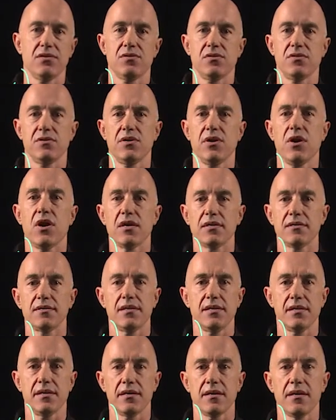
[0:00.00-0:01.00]
to the
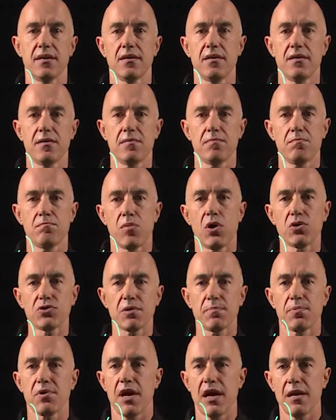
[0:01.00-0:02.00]
rt,
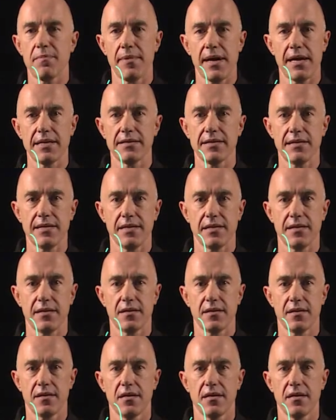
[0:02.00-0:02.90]
multiplied by t.